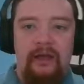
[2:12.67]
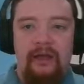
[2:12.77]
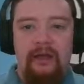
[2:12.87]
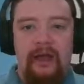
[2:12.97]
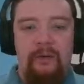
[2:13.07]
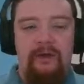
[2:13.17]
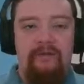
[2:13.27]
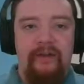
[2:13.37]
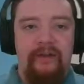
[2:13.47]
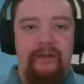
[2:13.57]

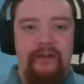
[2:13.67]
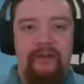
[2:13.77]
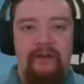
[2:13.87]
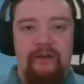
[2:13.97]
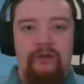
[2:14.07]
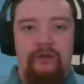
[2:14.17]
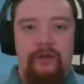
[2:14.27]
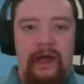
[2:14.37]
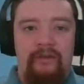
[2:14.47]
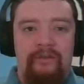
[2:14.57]
However,
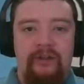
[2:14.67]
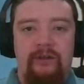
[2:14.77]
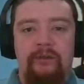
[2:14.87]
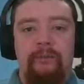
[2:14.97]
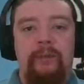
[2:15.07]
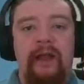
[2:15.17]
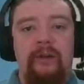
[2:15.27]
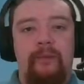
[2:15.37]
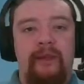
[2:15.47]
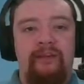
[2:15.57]
after
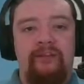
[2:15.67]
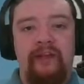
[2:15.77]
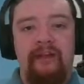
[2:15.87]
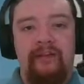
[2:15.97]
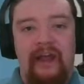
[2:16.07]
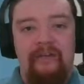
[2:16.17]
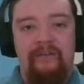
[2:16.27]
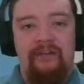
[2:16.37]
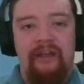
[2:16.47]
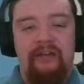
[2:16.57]
black plays knight
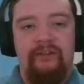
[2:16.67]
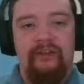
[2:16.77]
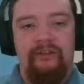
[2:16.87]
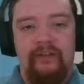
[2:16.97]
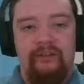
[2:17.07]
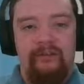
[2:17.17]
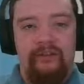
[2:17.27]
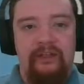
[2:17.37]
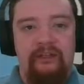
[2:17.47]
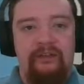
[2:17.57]
f6 instead of
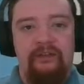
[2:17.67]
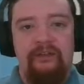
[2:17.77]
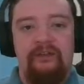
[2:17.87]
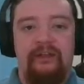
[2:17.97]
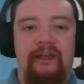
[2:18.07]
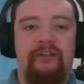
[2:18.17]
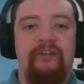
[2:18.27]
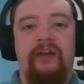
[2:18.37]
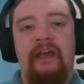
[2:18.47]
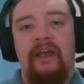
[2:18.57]
d6,
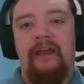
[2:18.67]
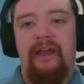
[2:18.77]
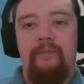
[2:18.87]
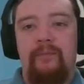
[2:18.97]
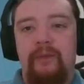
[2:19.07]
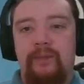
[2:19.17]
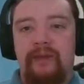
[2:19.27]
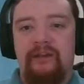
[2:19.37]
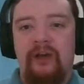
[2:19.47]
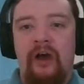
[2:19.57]
it can be a
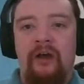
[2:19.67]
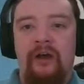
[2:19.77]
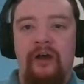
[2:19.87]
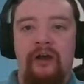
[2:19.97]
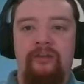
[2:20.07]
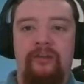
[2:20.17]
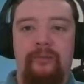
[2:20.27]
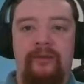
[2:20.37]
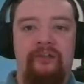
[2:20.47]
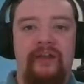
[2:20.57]
bit harder,
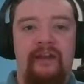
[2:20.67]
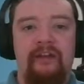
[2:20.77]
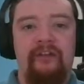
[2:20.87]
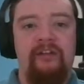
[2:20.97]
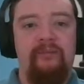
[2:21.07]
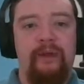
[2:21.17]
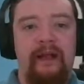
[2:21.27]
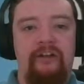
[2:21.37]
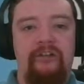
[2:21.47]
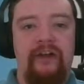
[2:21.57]
because then instead of
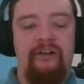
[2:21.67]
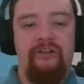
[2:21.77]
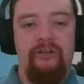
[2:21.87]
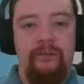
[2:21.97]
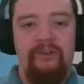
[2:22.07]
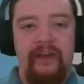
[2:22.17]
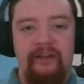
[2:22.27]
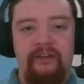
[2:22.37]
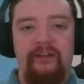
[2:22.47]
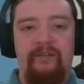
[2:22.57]
black trying to protect
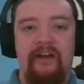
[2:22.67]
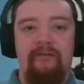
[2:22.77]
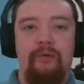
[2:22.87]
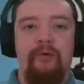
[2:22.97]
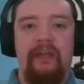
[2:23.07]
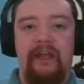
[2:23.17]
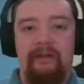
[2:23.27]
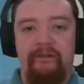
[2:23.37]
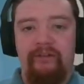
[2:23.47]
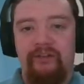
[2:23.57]
this e5 pawn,
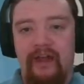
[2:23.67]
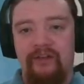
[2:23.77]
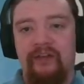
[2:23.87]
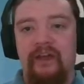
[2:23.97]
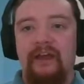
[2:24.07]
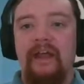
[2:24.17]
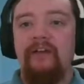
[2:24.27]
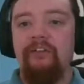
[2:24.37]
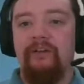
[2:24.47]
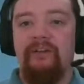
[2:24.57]
they are instead
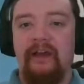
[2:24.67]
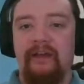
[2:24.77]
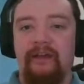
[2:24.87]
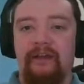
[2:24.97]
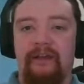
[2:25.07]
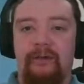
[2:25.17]
counter-attacking.